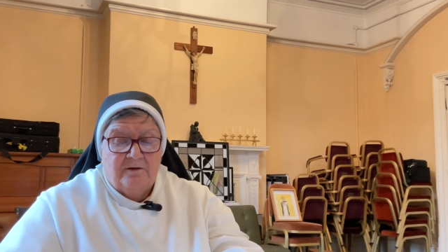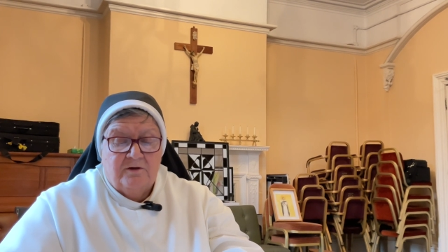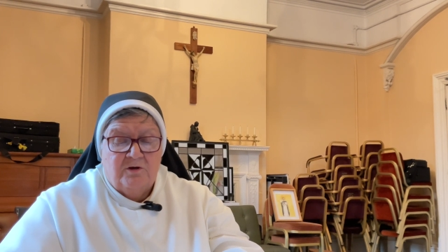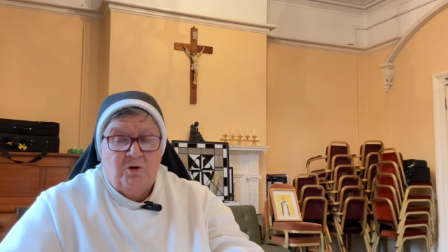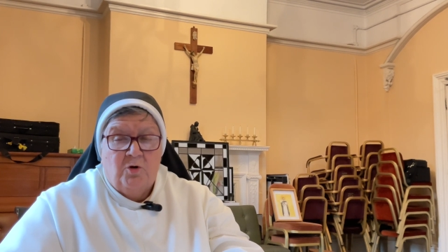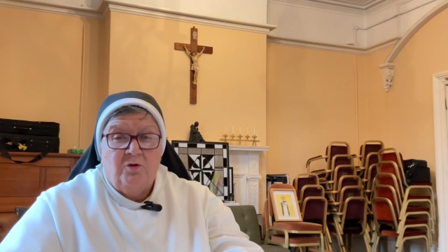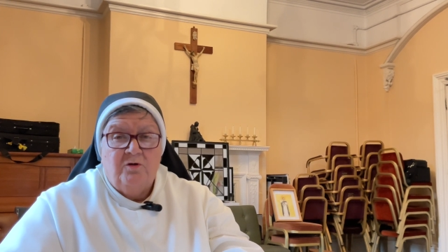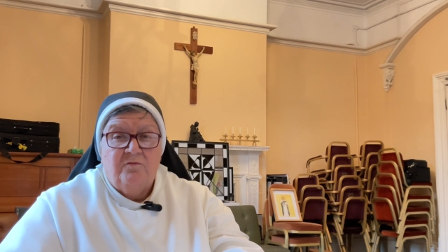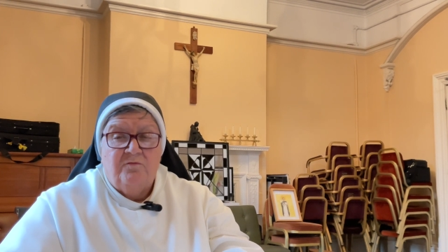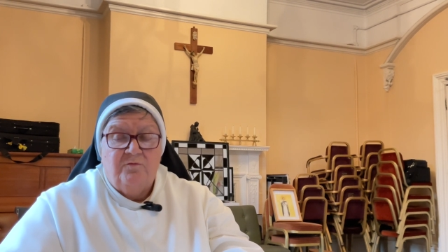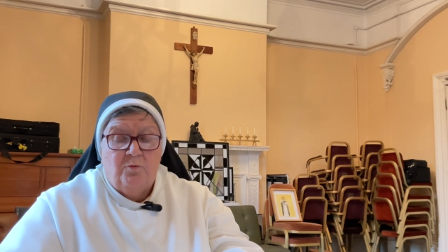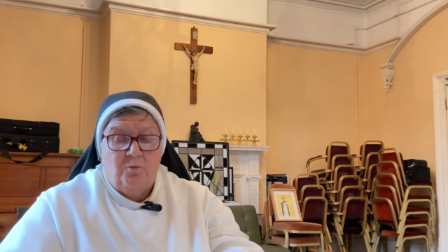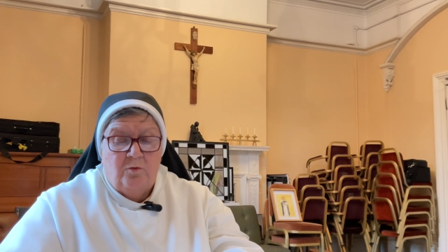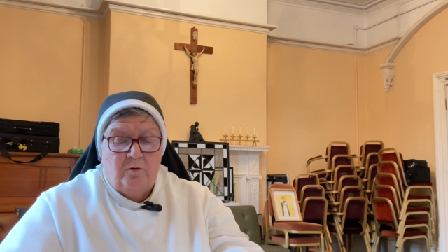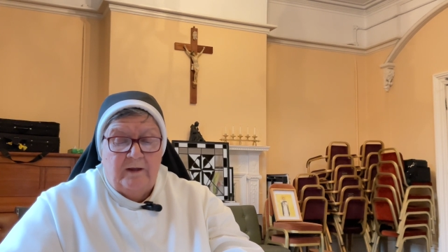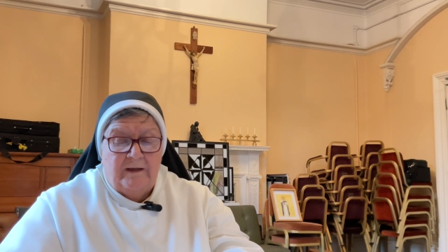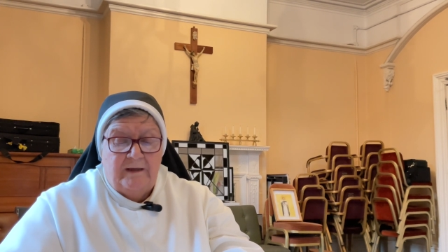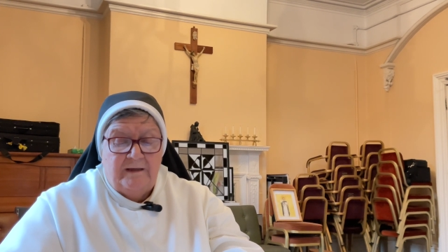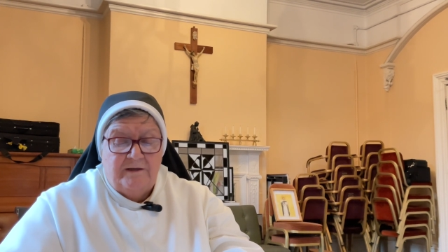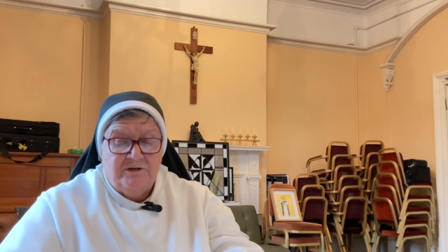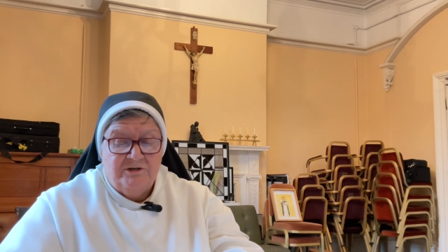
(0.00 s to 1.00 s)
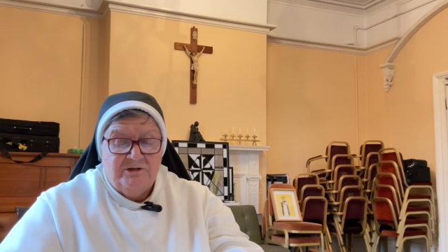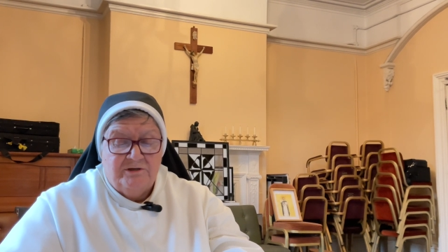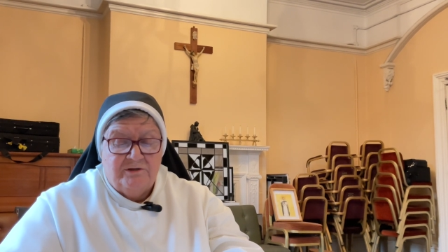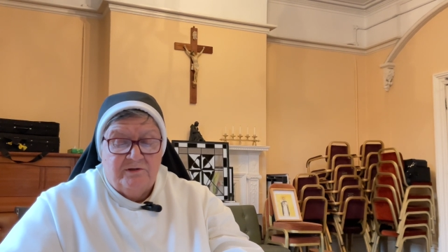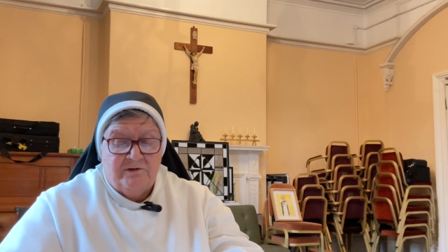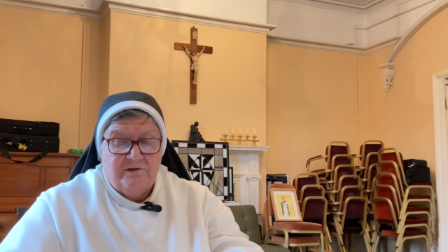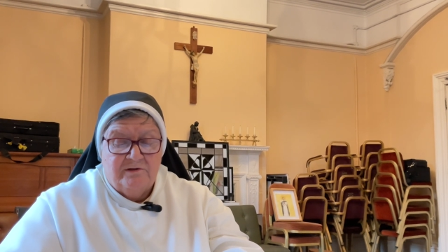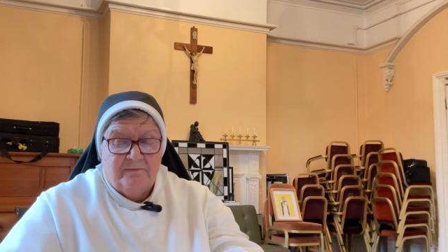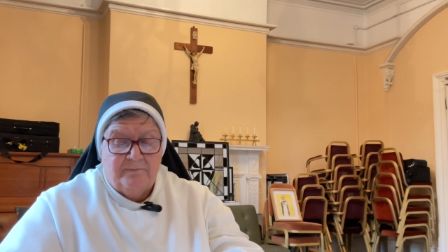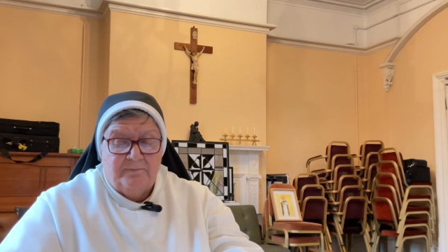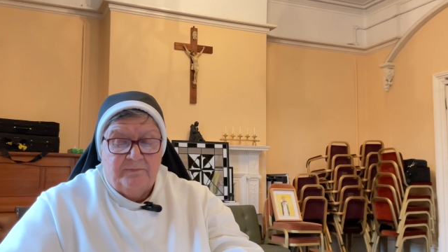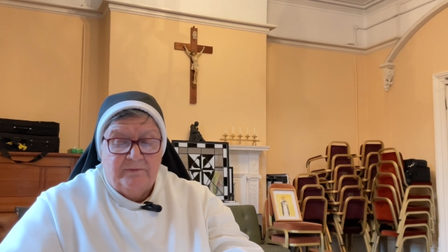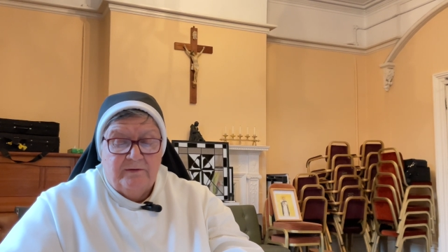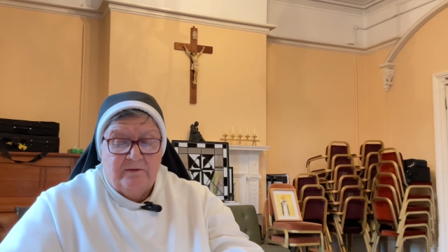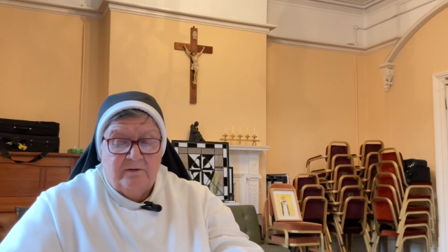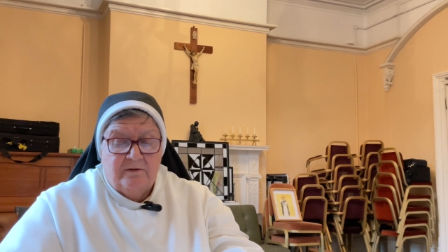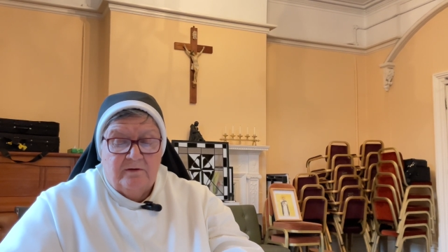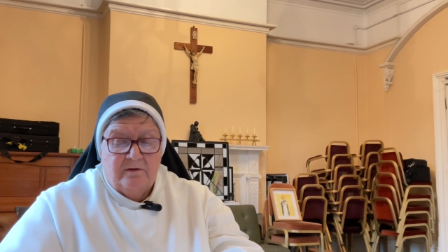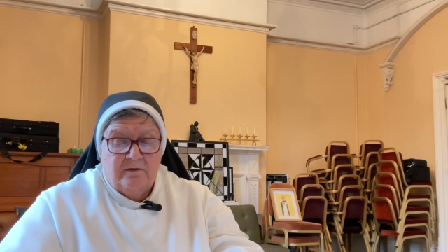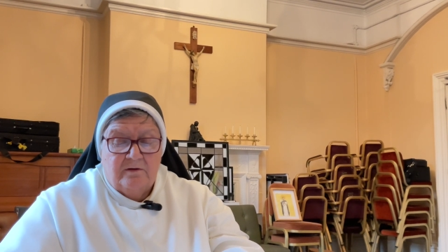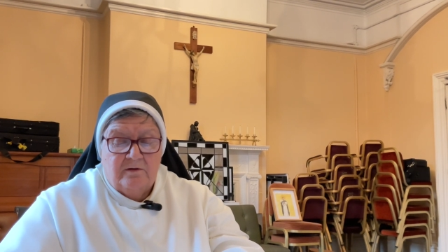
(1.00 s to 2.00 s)
God of all ages,
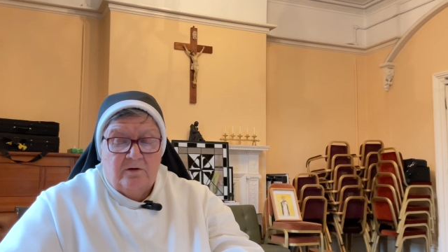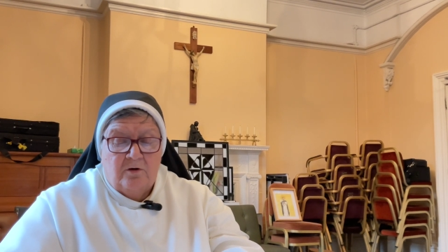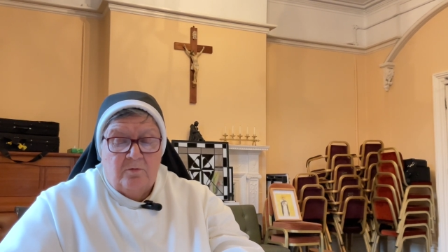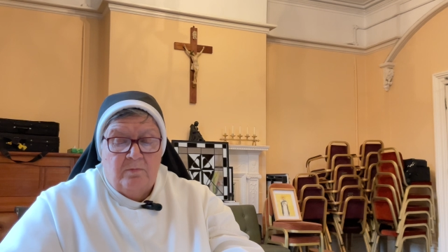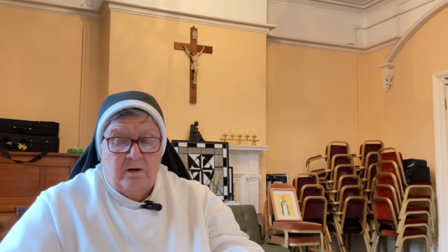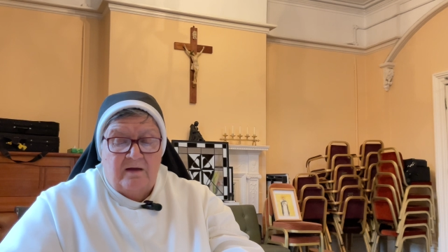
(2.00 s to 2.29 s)
on